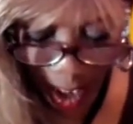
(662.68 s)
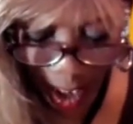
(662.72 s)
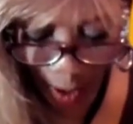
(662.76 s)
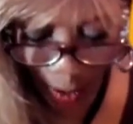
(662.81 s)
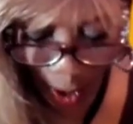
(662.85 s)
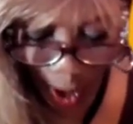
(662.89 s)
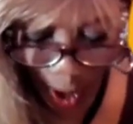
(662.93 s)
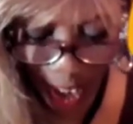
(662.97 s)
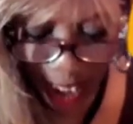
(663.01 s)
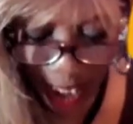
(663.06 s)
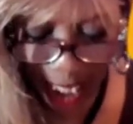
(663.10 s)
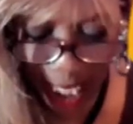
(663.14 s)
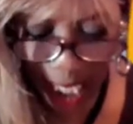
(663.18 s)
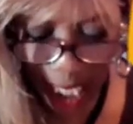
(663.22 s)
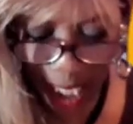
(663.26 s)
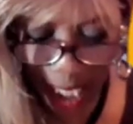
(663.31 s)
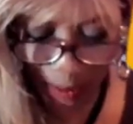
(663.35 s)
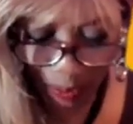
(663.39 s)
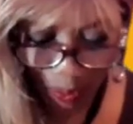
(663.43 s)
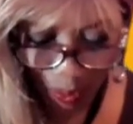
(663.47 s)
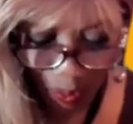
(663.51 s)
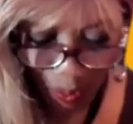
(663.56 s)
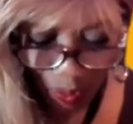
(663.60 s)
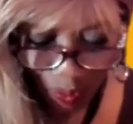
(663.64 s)
it is, verse
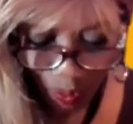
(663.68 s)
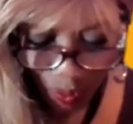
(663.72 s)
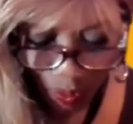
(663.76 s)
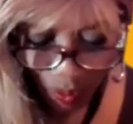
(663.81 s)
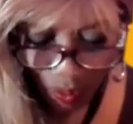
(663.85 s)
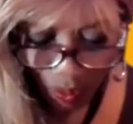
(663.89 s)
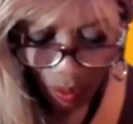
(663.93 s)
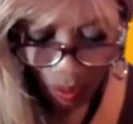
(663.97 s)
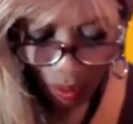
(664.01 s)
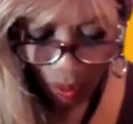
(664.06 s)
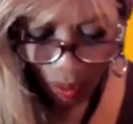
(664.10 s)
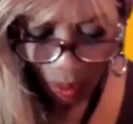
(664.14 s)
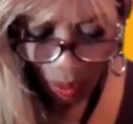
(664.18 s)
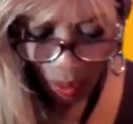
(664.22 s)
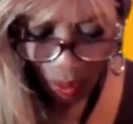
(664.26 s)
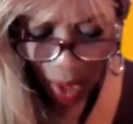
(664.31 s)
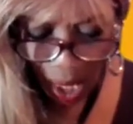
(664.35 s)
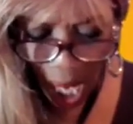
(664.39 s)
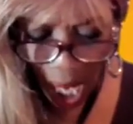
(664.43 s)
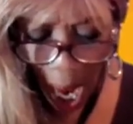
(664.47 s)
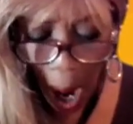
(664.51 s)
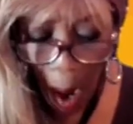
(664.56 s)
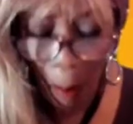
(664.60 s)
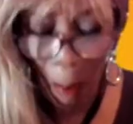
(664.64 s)
10.
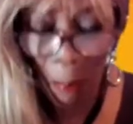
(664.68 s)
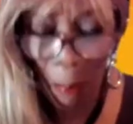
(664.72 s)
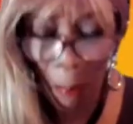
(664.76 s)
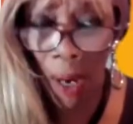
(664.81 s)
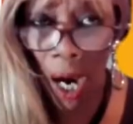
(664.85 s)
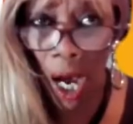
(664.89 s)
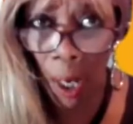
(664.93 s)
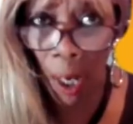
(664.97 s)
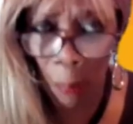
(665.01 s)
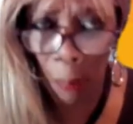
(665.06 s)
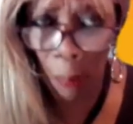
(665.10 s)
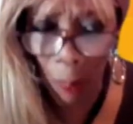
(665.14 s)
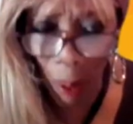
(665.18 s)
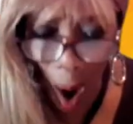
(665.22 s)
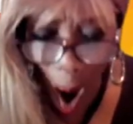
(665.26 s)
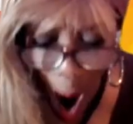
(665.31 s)
But